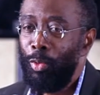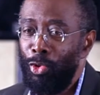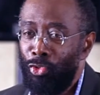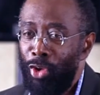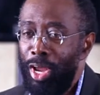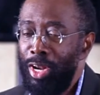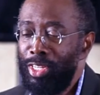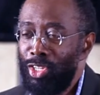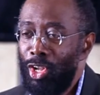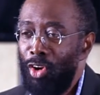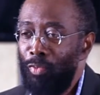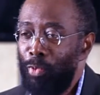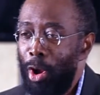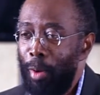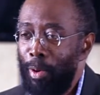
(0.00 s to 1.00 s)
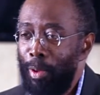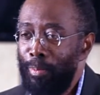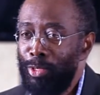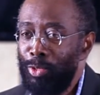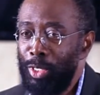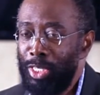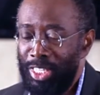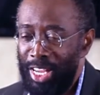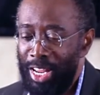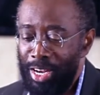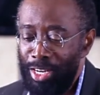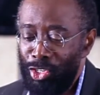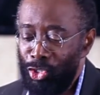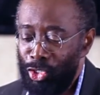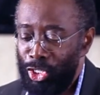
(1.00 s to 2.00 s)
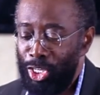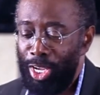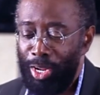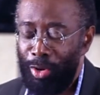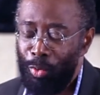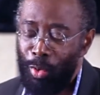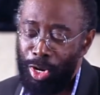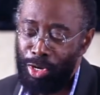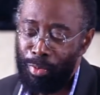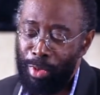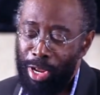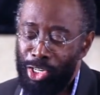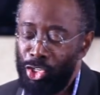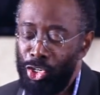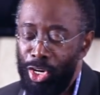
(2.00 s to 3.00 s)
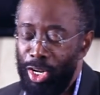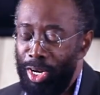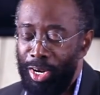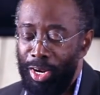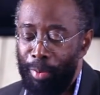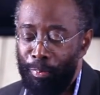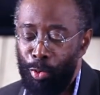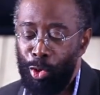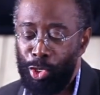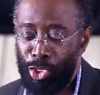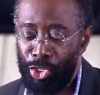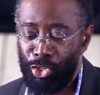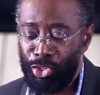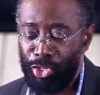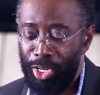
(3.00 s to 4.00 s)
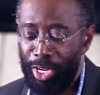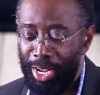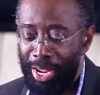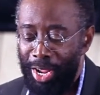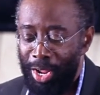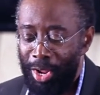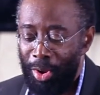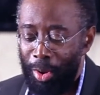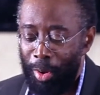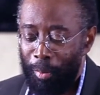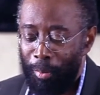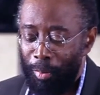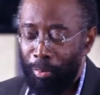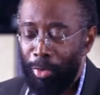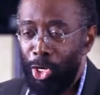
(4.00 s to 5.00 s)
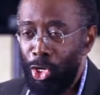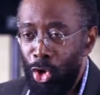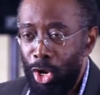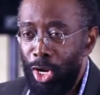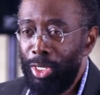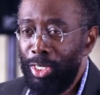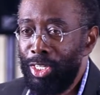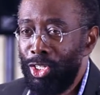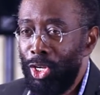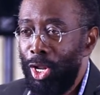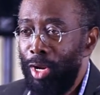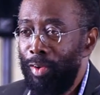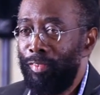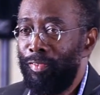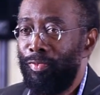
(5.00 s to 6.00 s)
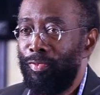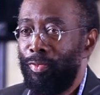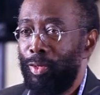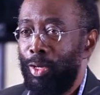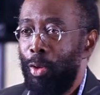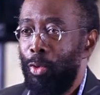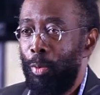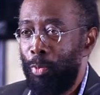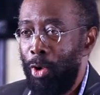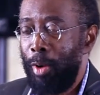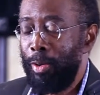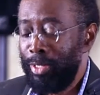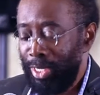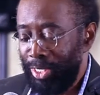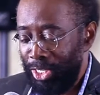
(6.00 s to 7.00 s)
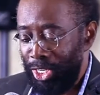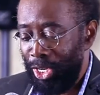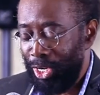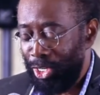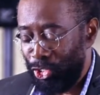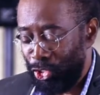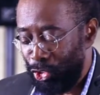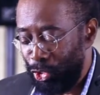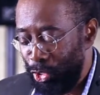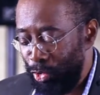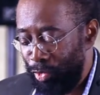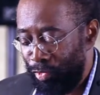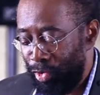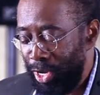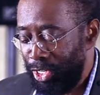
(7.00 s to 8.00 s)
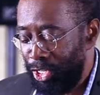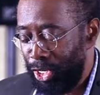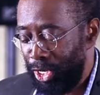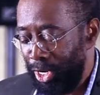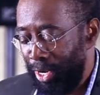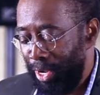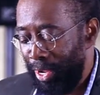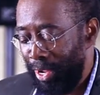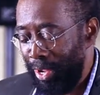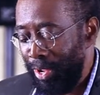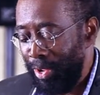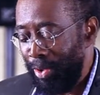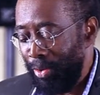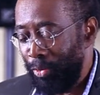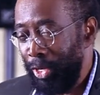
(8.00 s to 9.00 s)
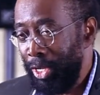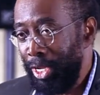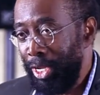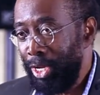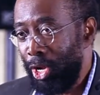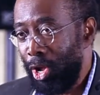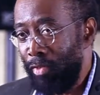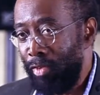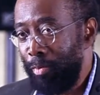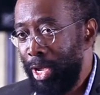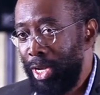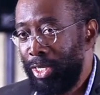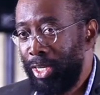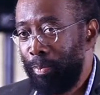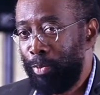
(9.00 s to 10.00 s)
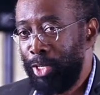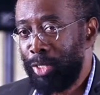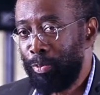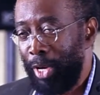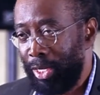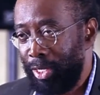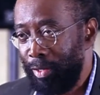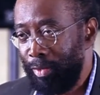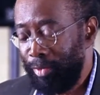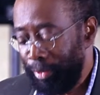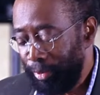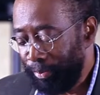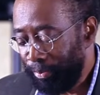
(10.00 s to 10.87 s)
we try to solve problems, we tend to take one-dimensional approaches. But in order to solve our problems and take us to a new frontier, we need a governmental perspective.